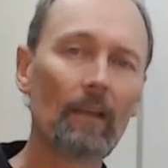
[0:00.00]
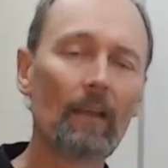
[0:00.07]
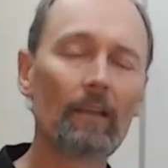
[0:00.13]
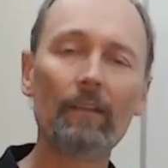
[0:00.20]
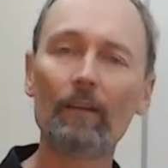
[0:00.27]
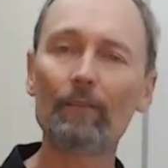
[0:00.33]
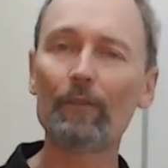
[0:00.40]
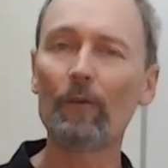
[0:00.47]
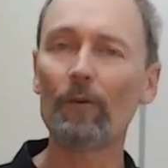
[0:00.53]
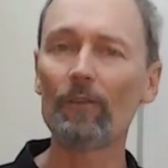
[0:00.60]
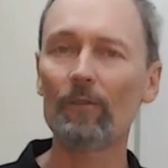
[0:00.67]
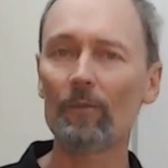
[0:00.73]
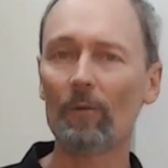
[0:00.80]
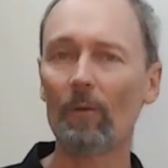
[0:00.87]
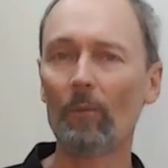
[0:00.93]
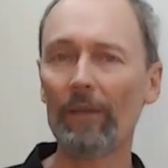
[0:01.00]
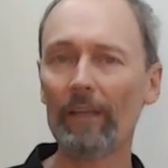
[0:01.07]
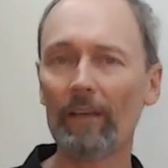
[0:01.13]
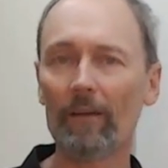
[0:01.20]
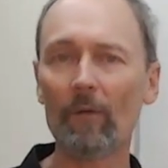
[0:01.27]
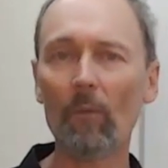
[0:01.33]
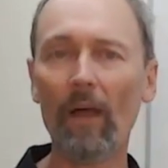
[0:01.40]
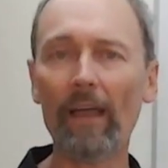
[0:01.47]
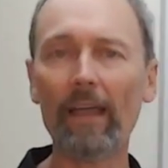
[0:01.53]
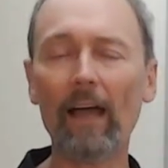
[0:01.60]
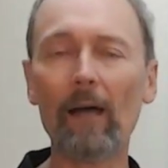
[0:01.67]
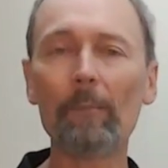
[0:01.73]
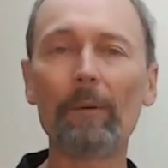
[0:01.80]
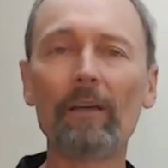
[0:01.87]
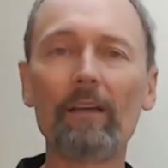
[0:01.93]
Then of course what we got to weigh
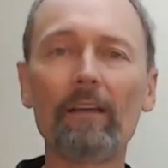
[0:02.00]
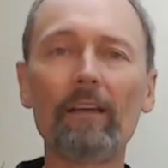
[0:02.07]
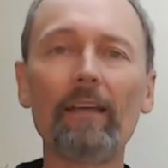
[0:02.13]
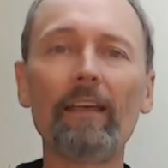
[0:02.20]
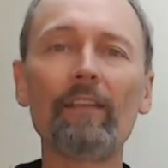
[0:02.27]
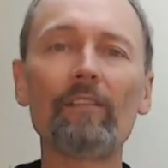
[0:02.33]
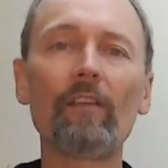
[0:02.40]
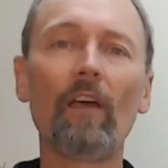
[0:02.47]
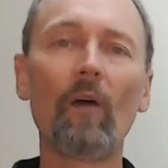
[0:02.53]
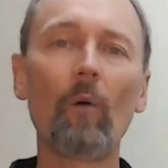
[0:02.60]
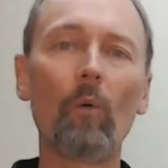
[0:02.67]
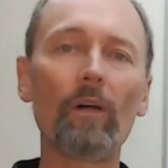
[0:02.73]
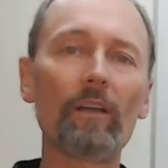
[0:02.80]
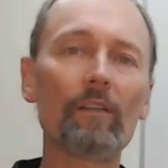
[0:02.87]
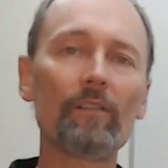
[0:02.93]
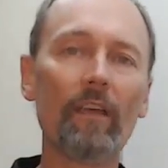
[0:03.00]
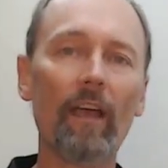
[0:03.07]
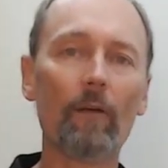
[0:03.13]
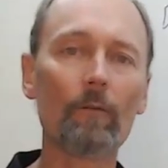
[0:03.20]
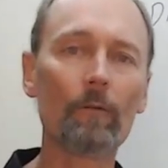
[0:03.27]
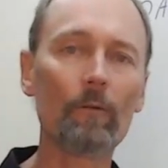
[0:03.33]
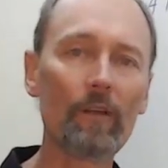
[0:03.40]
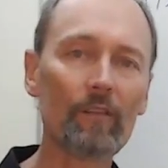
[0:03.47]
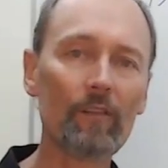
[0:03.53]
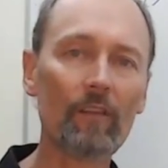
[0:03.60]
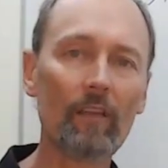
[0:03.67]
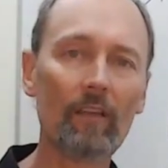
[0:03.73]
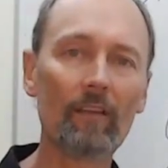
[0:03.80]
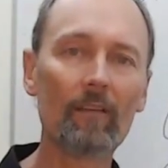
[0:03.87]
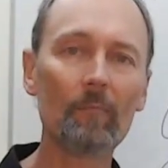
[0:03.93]
up is what is our
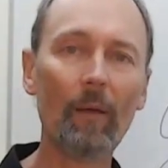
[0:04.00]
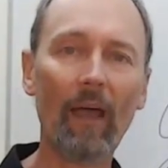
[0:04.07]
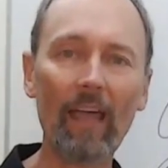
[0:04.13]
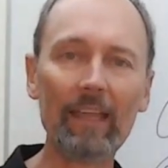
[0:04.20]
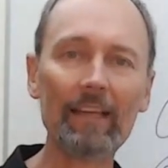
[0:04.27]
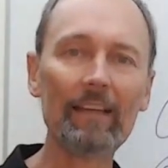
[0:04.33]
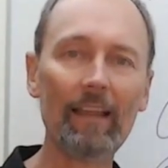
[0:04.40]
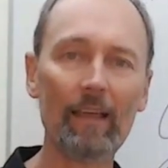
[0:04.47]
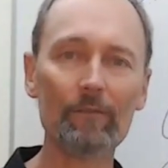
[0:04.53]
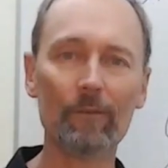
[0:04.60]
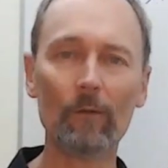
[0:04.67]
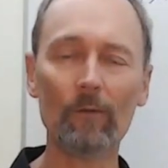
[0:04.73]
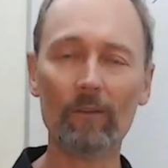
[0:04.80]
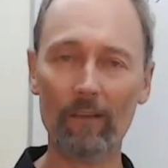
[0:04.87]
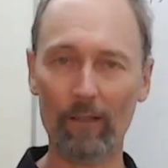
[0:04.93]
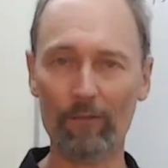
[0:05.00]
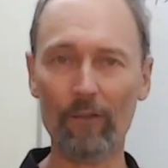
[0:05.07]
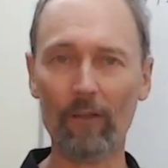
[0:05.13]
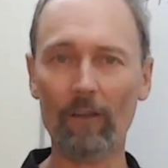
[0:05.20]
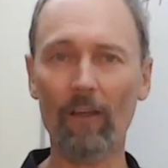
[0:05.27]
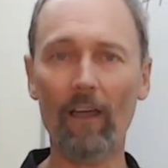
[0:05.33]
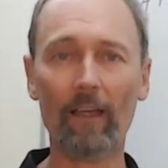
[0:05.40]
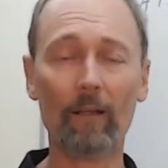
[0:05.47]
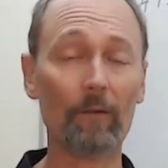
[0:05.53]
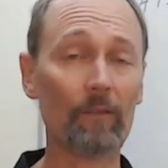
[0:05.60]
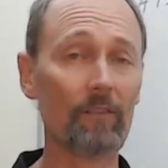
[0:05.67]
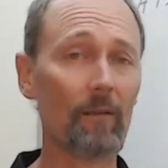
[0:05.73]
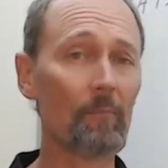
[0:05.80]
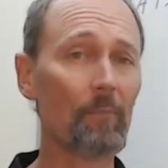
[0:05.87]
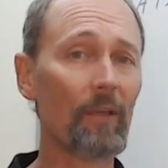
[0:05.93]
risk pain level, if you like. With
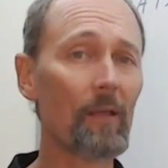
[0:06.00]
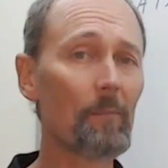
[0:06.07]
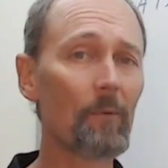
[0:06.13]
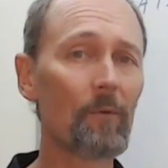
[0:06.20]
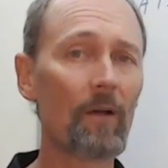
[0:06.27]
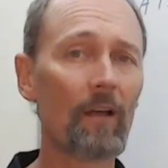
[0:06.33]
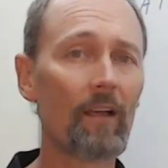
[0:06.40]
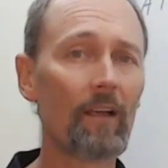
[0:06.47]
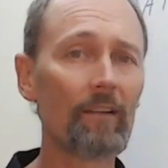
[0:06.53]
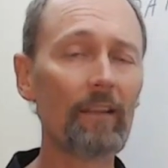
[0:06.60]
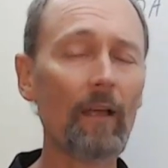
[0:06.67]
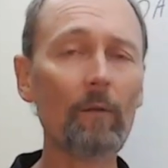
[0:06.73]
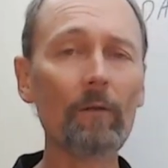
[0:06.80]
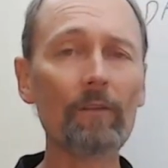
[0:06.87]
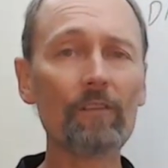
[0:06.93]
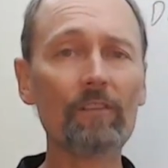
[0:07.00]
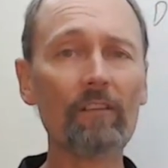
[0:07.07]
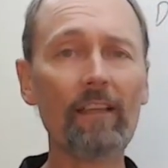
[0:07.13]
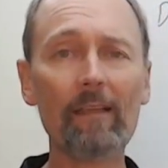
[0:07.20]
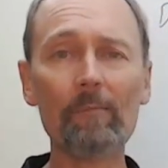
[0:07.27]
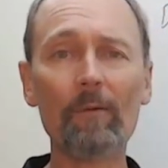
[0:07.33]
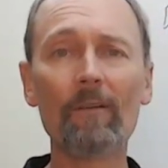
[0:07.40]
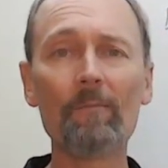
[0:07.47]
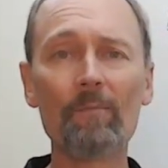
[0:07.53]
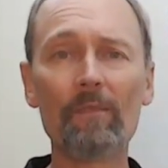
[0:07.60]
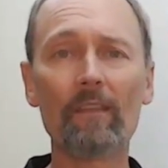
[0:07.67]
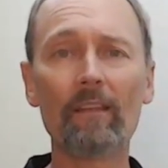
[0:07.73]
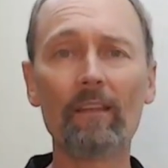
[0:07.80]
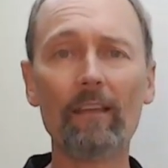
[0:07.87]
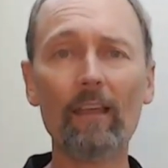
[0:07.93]
some people, they'll lose sleep
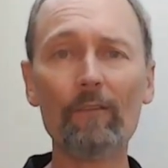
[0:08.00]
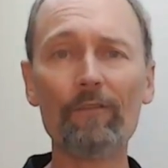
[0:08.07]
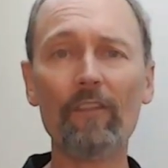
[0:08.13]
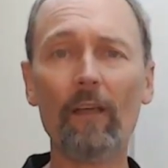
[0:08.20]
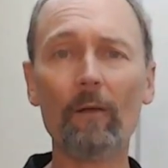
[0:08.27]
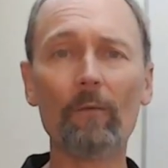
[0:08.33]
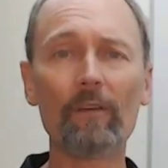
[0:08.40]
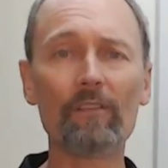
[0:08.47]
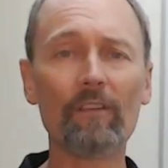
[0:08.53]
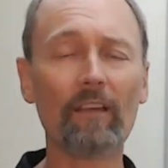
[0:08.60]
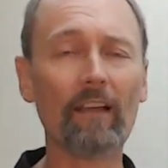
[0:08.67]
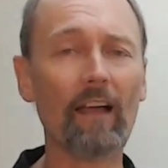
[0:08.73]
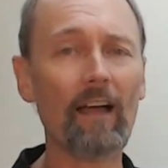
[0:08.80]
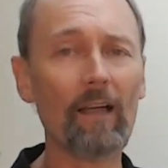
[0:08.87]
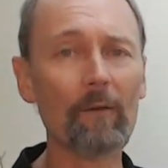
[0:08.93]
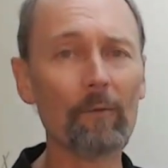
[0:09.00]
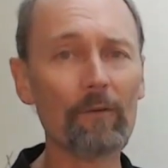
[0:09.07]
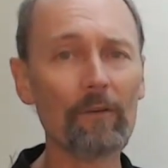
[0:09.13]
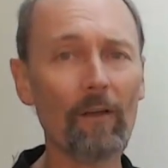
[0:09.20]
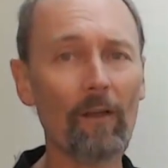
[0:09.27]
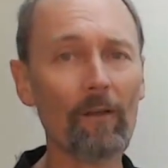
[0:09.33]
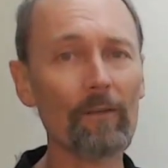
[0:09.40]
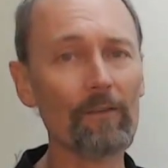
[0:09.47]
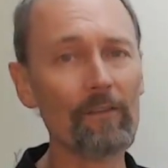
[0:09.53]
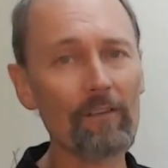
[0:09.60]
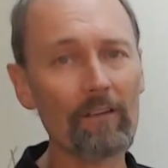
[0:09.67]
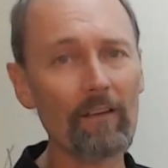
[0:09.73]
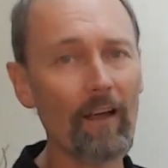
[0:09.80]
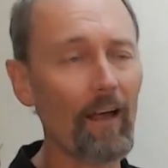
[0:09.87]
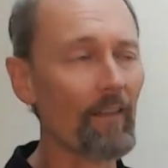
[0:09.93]
if they're risking $100.
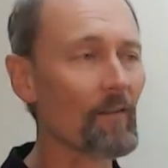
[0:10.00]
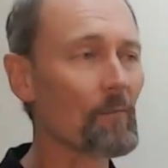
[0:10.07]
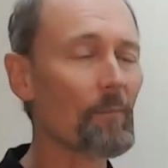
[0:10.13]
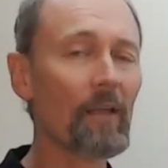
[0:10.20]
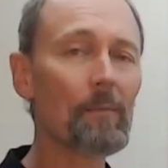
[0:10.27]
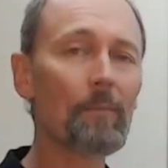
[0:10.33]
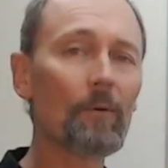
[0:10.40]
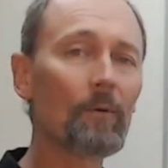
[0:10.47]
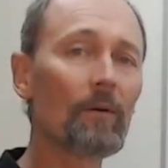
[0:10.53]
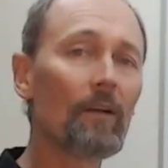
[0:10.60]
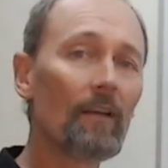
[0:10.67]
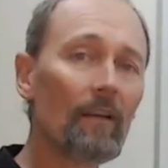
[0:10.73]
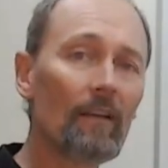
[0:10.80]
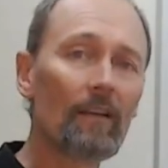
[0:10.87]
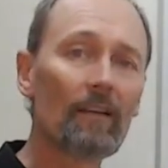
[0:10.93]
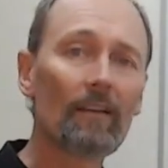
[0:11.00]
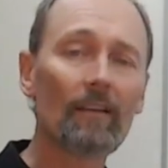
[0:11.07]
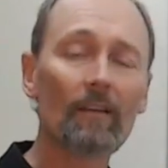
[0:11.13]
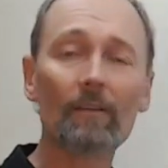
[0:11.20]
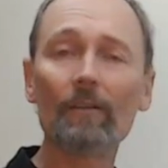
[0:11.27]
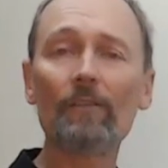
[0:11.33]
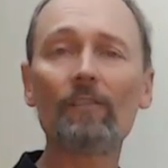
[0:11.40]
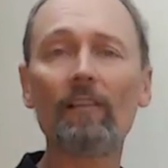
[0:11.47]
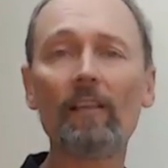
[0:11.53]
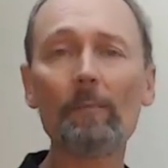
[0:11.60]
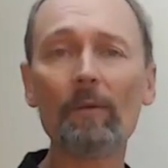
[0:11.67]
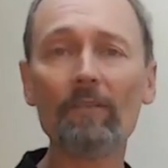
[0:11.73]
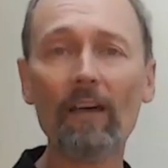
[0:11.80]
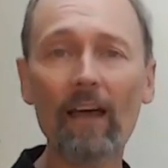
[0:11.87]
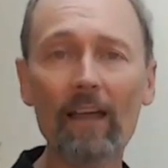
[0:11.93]
Other people can lose sleep
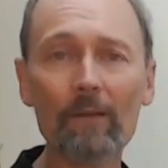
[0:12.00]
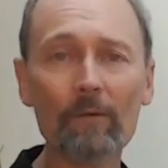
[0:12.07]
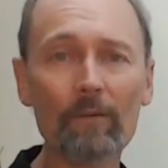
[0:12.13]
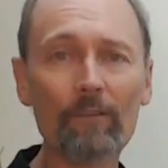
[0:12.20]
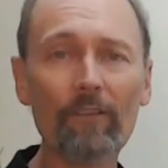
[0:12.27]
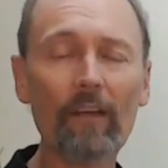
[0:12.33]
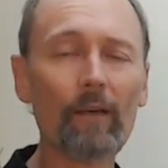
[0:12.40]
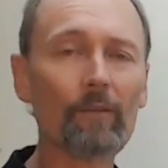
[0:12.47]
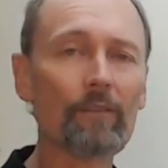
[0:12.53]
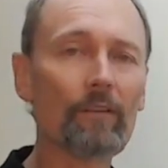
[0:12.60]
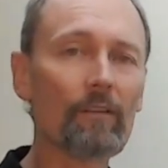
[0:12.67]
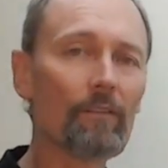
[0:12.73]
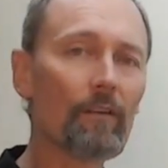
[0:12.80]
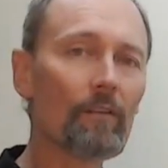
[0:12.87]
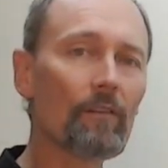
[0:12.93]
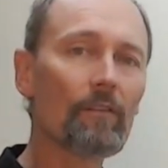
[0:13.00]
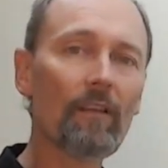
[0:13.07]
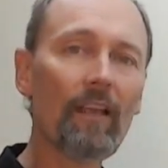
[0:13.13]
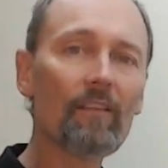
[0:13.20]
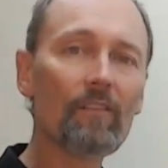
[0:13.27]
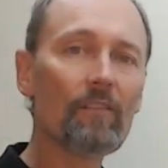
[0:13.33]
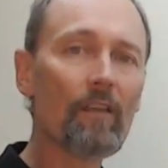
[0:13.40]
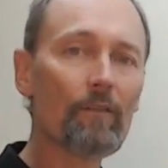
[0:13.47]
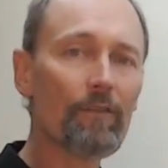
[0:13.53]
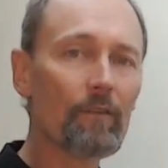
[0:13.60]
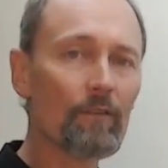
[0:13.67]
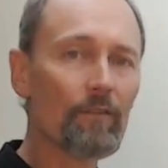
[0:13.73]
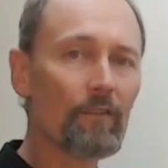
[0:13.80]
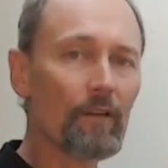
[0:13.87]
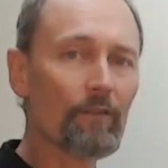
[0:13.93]
of 100,000. So it's different
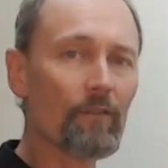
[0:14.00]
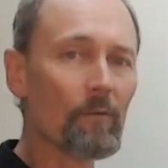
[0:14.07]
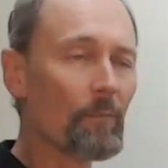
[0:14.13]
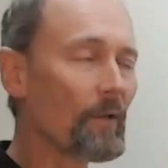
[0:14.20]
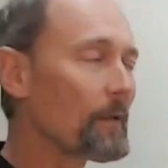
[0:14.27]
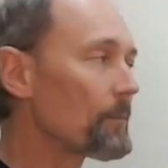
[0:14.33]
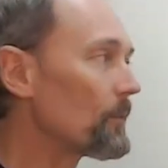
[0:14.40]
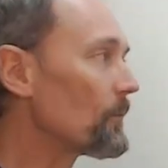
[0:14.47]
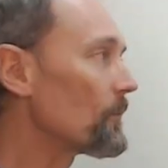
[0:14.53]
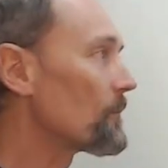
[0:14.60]
for different people.